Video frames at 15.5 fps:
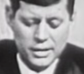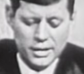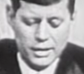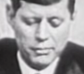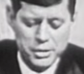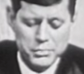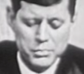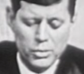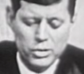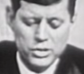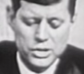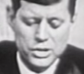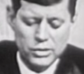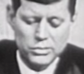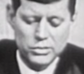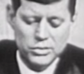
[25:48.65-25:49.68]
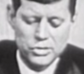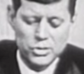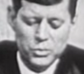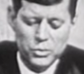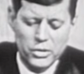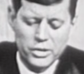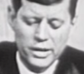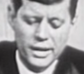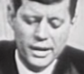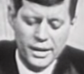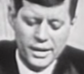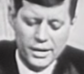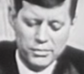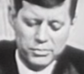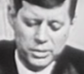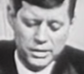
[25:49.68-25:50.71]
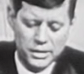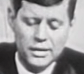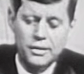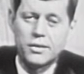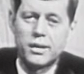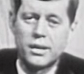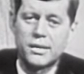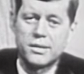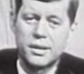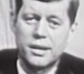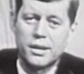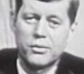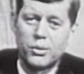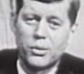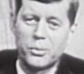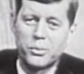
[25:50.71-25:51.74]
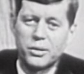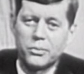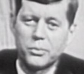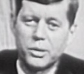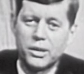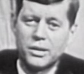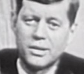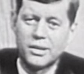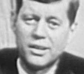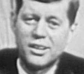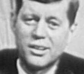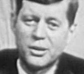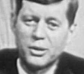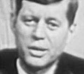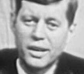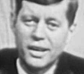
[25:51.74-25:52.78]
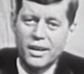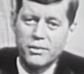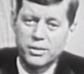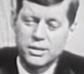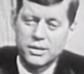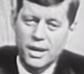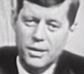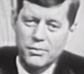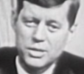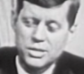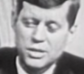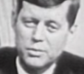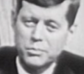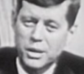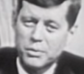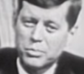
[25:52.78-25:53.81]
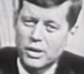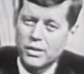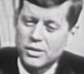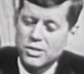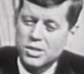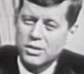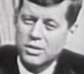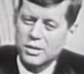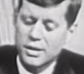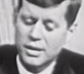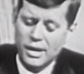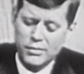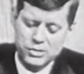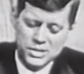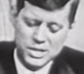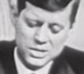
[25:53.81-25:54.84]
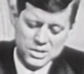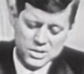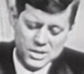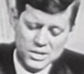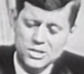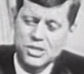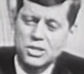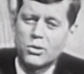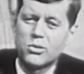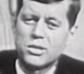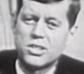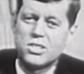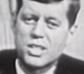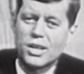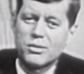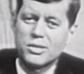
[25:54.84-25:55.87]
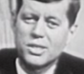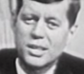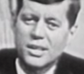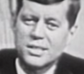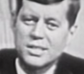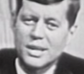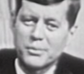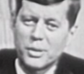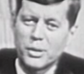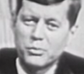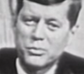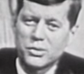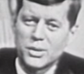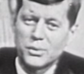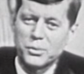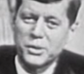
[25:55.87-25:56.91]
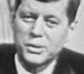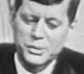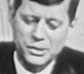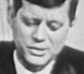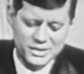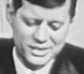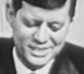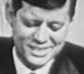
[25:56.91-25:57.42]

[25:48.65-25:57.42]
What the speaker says: How many more children do you want to have? Well, I'd like to have all that we could have, and having seen my brothers have six children in 7 years, I'm hopeful that we will,